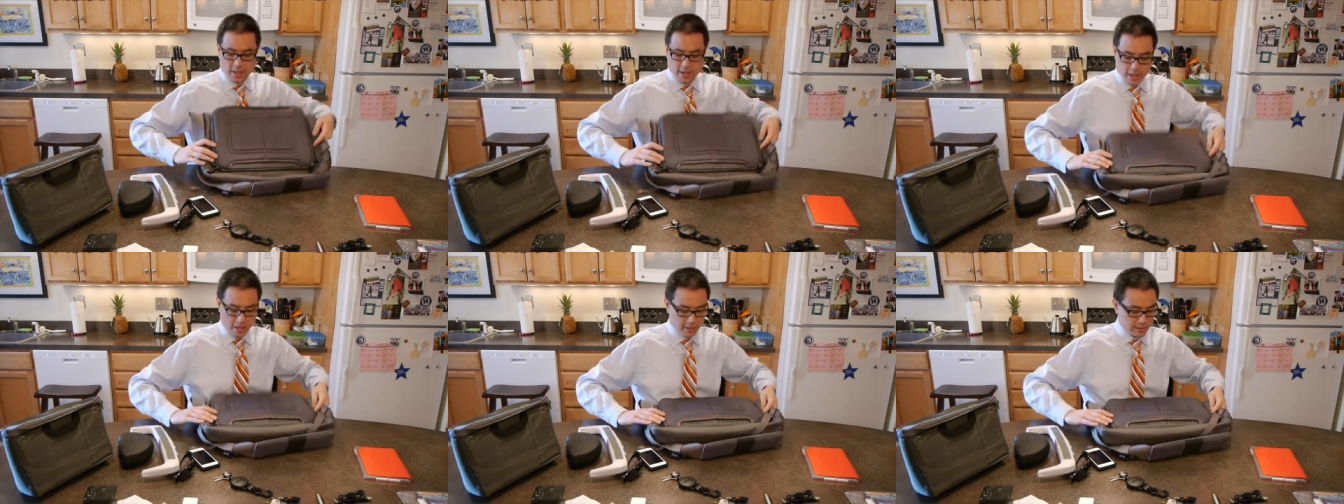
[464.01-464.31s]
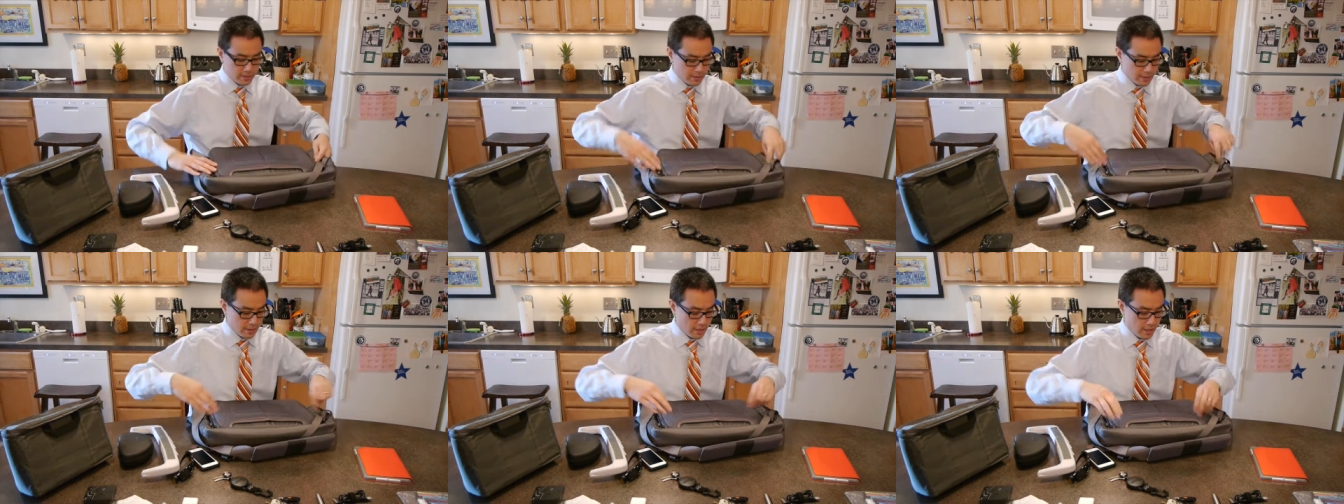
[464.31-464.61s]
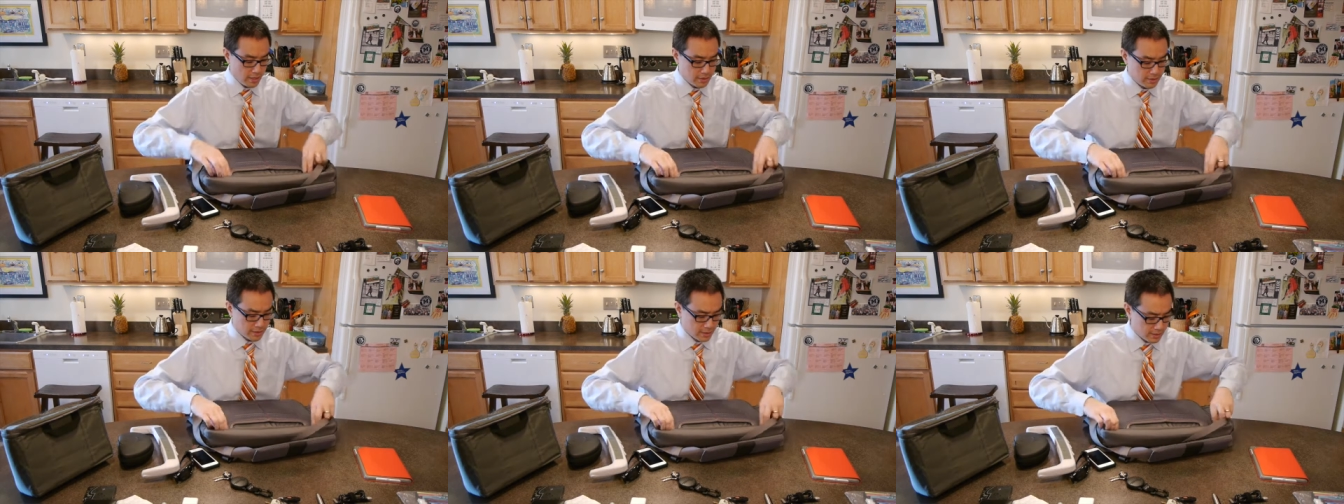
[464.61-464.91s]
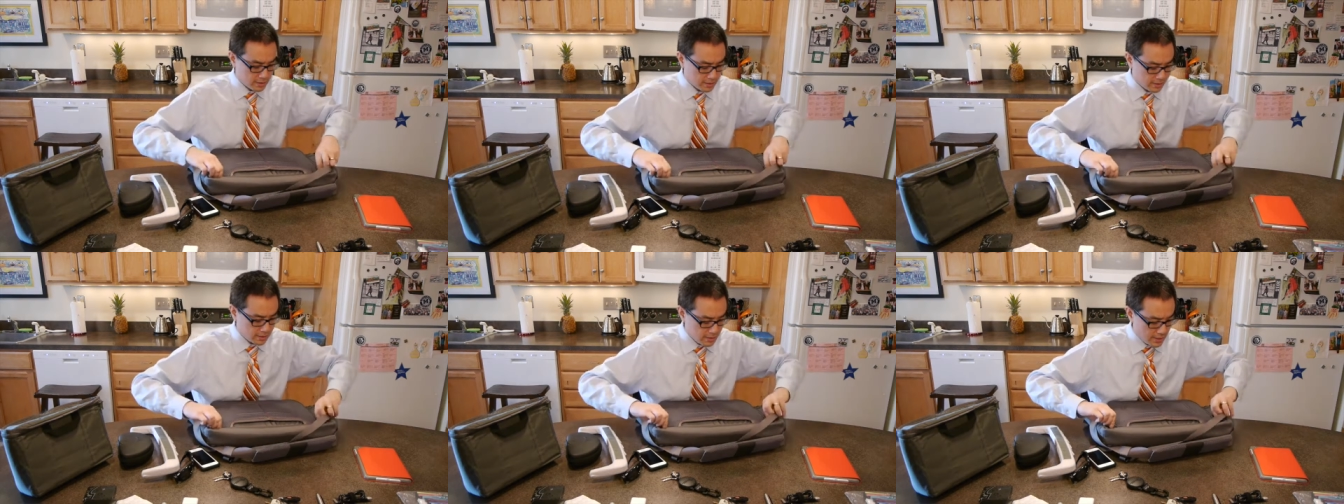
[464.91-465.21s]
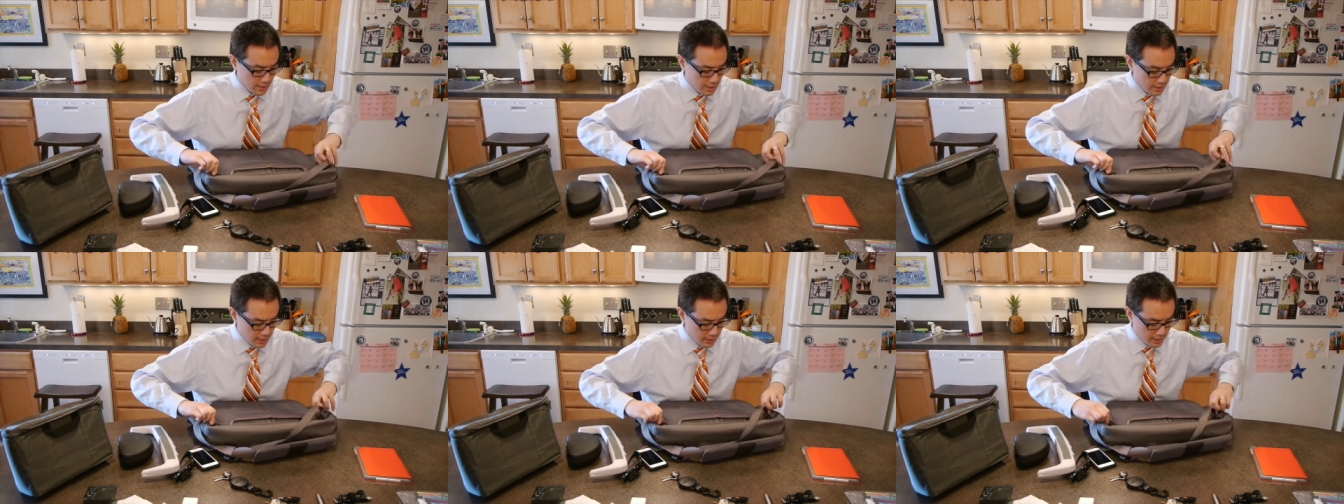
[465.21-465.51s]
it's
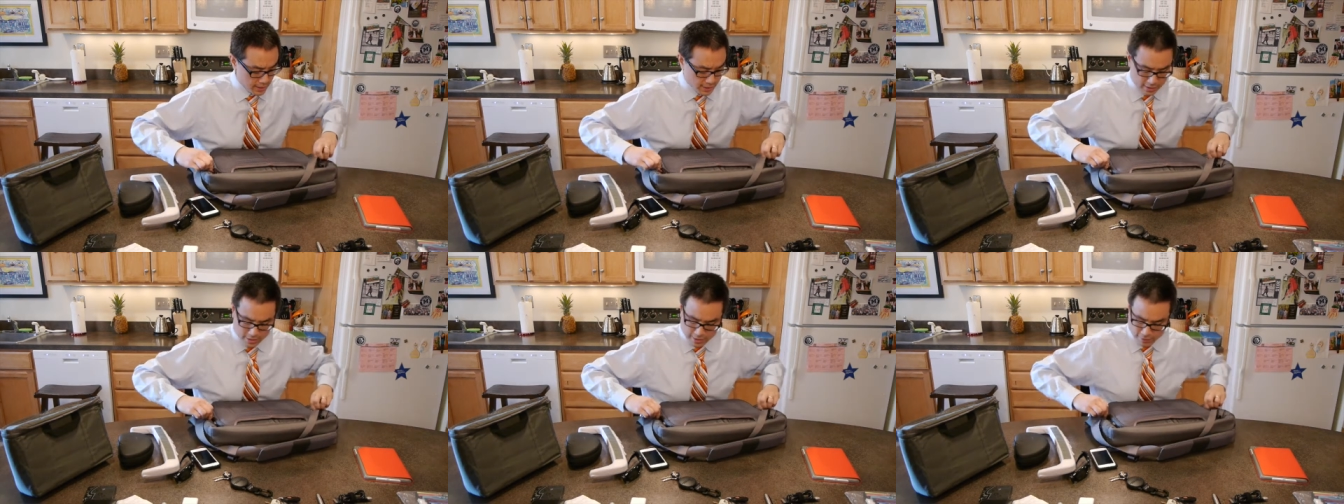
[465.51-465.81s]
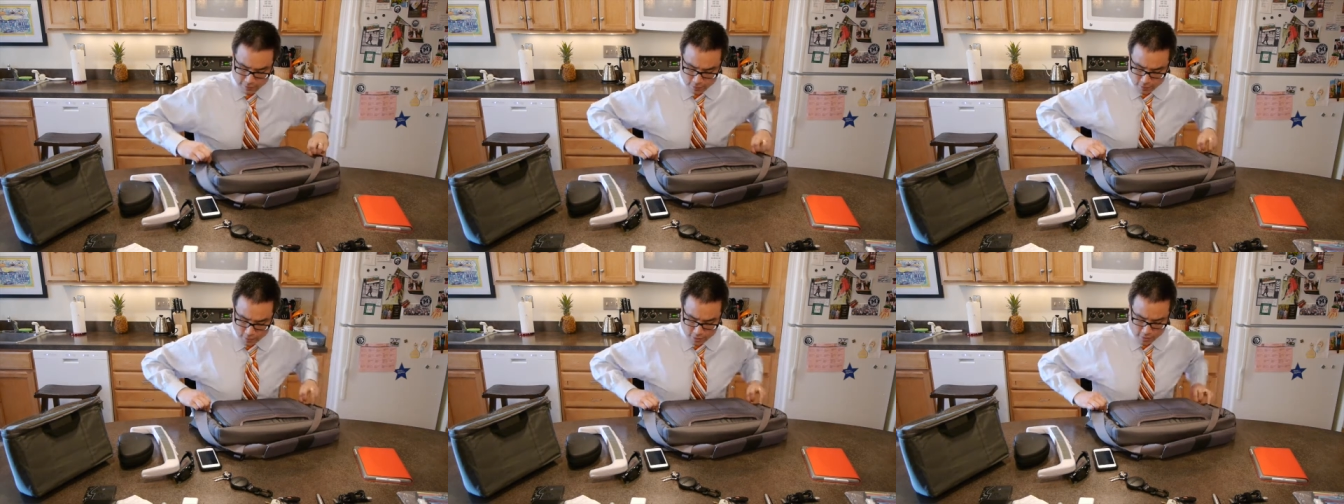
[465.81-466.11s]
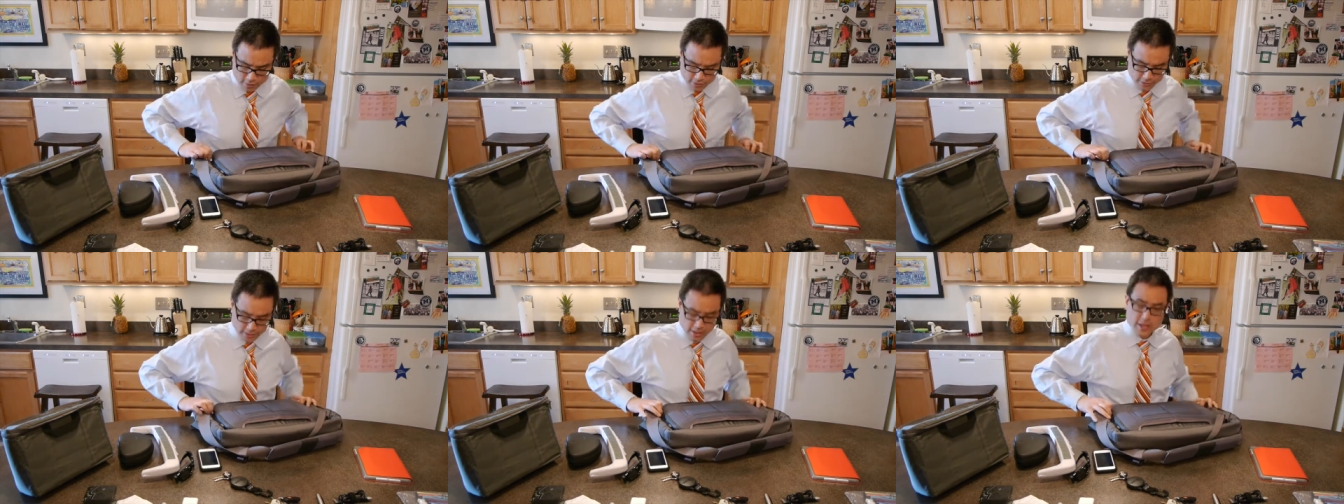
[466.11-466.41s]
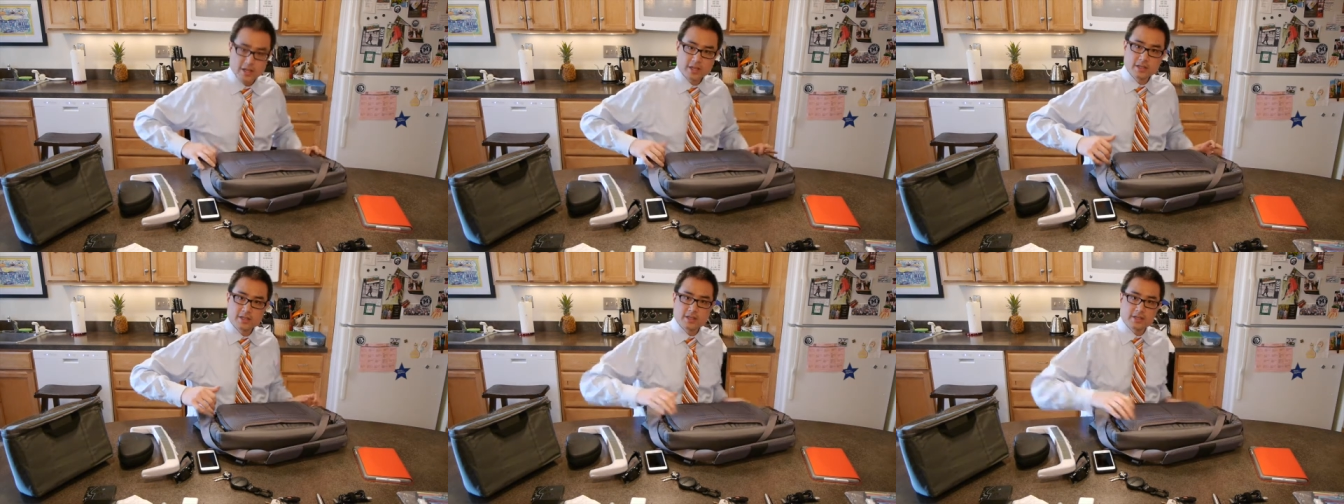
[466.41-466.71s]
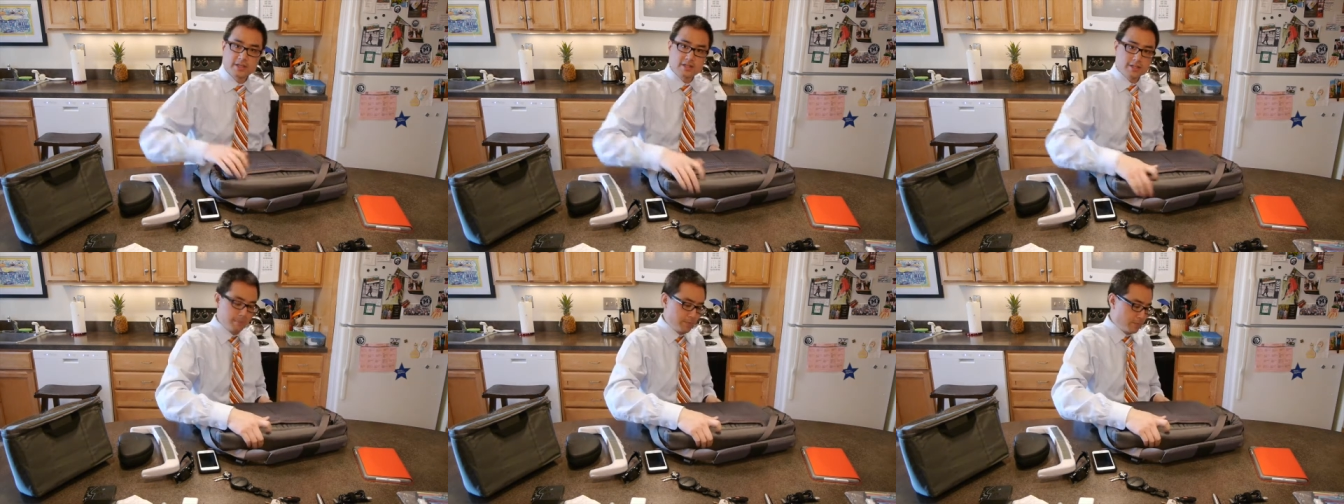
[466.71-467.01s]
exceedingly difficult to
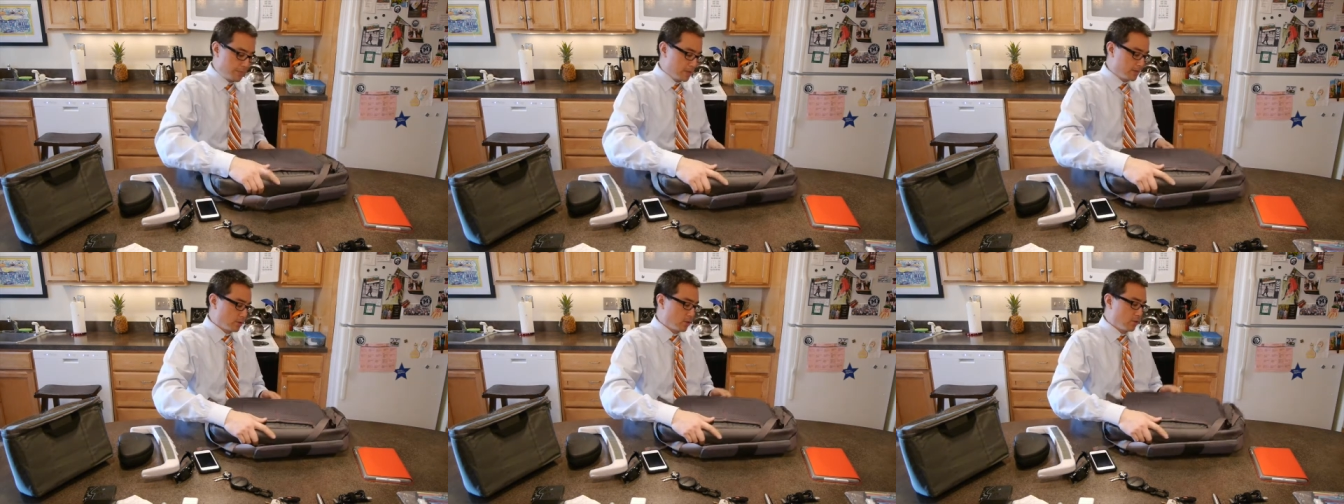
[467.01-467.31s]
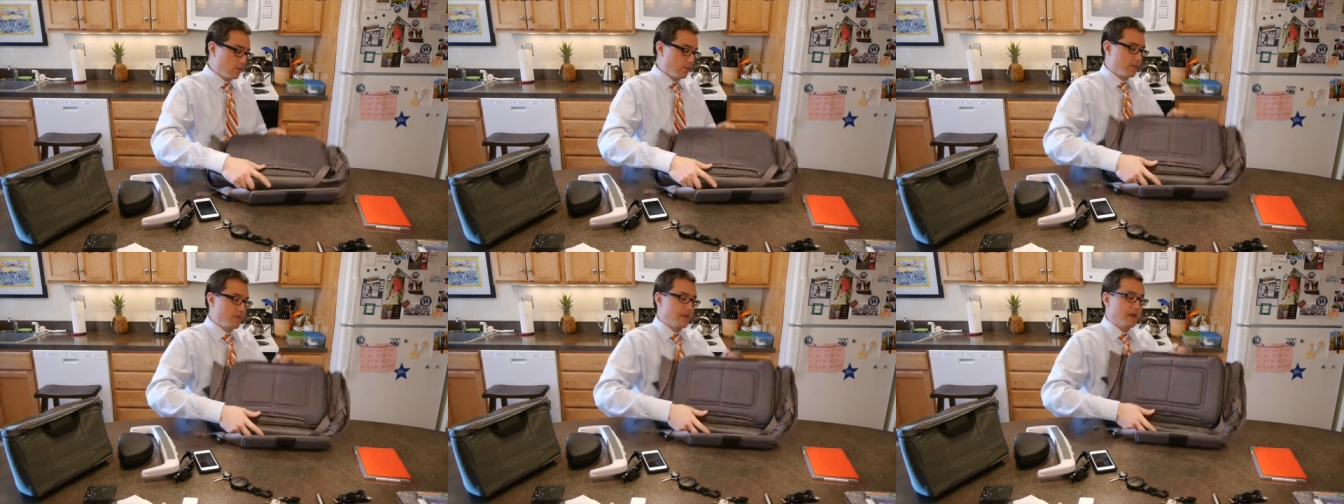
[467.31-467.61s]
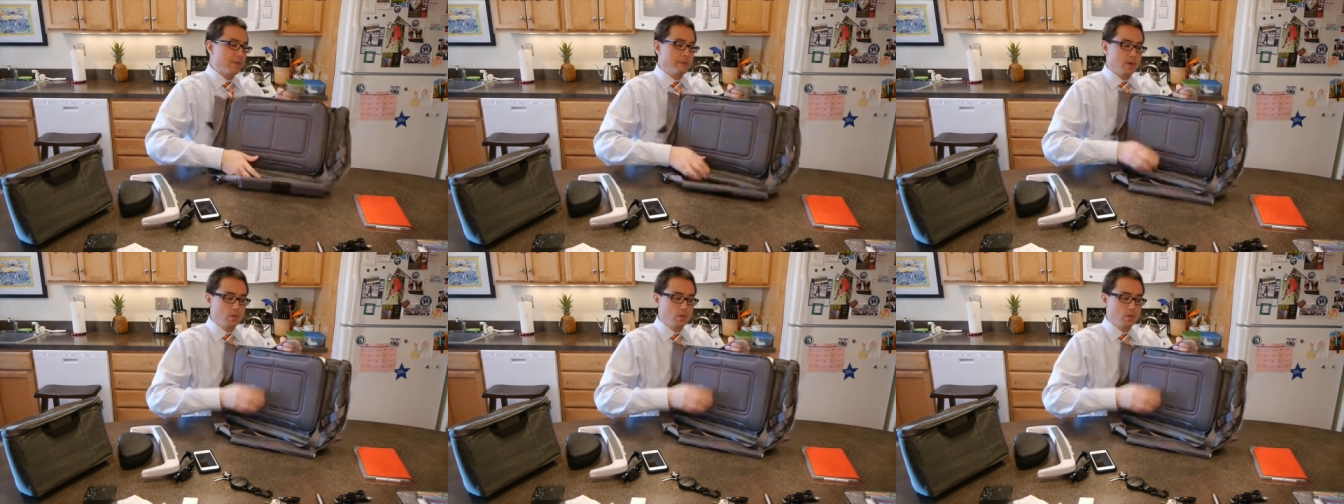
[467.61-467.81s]
zip this whole thing up.